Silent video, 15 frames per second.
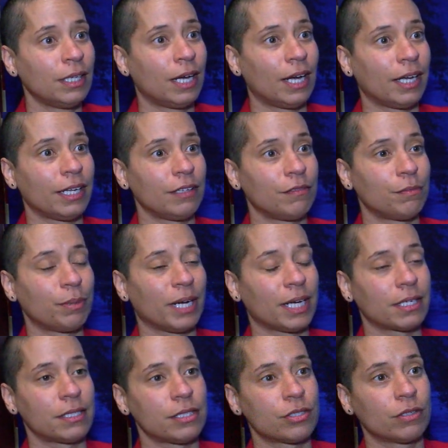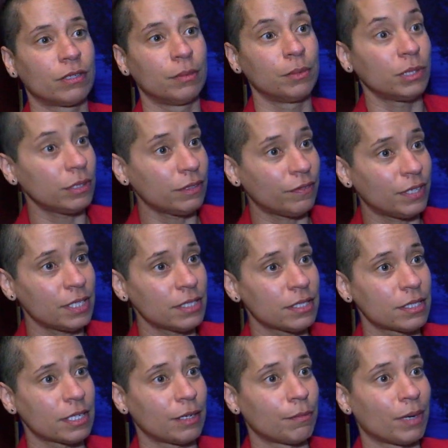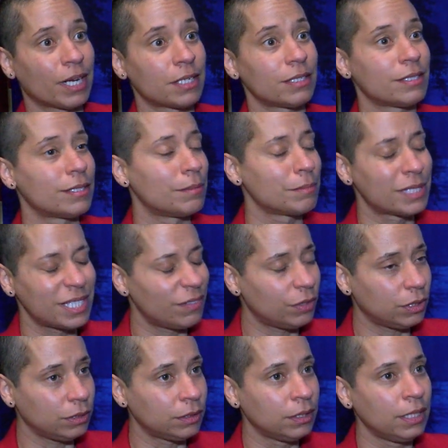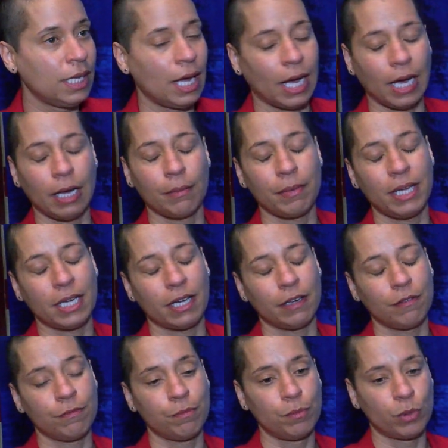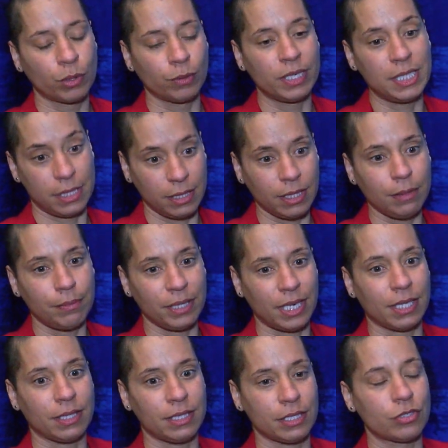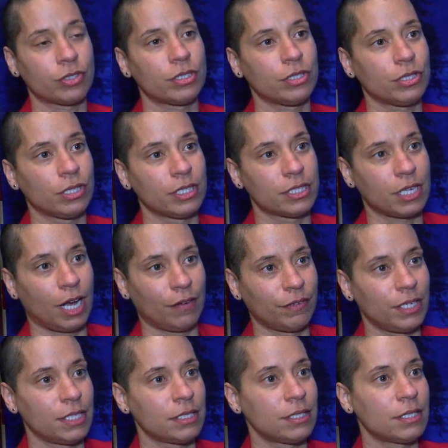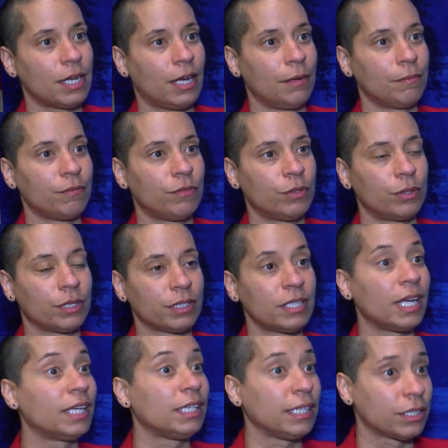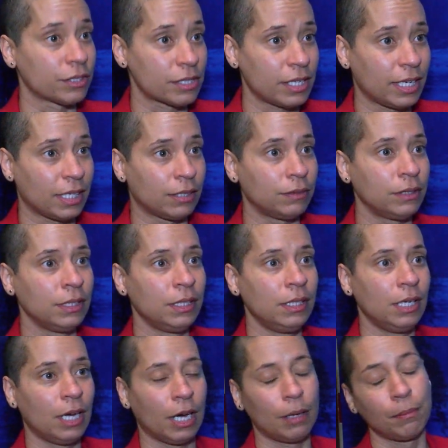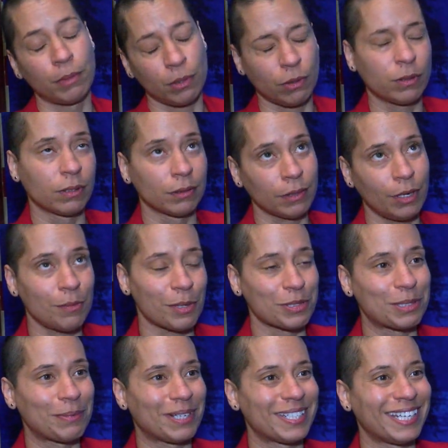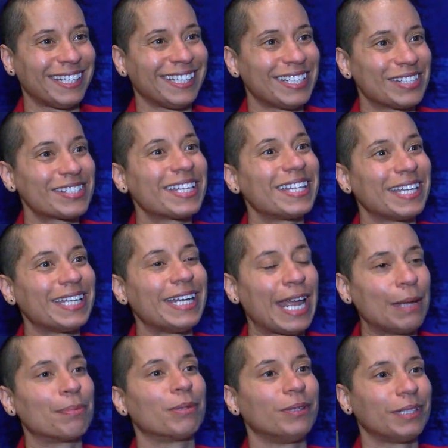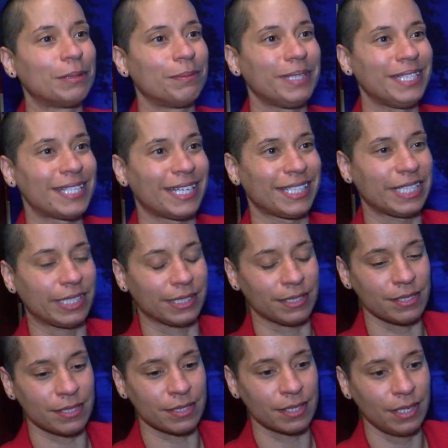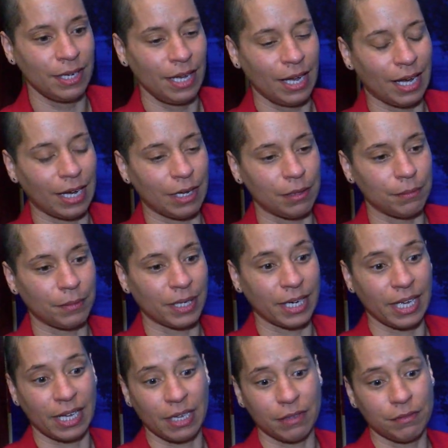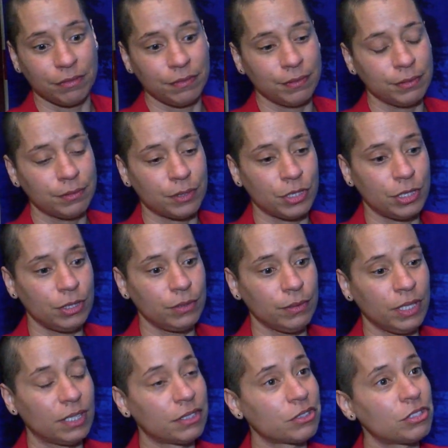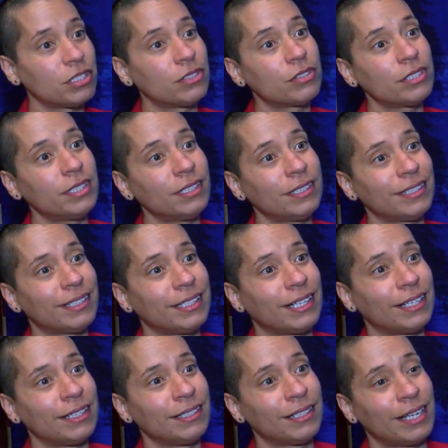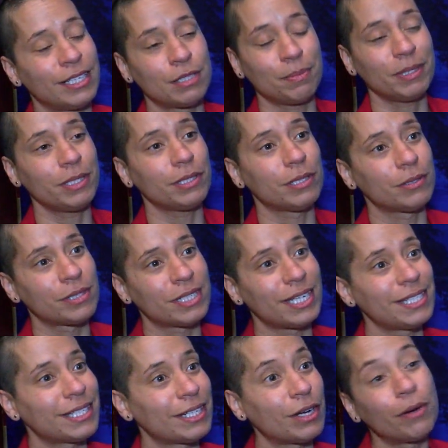I've practiced criminal defense, I practiced some civil, and I've more recently been at the district attorney's office for 10 years now, or almost about 10 years. I think in April it'll be 10 years. I have two young children and a husband who stays at